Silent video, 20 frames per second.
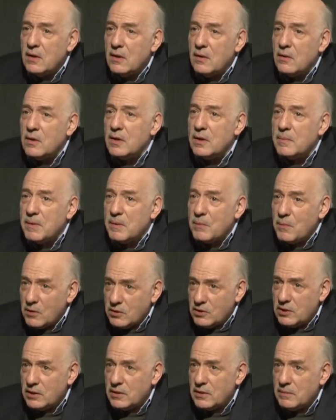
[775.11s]
who are going to be
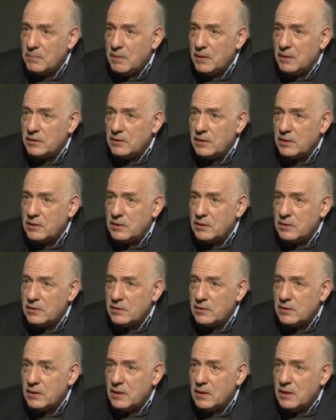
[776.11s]
watching the
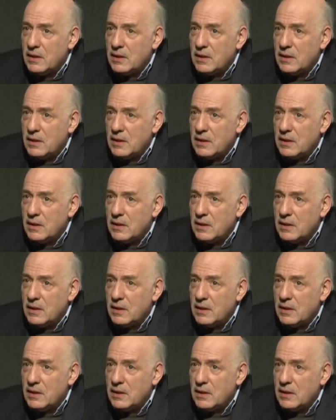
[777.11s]
politicians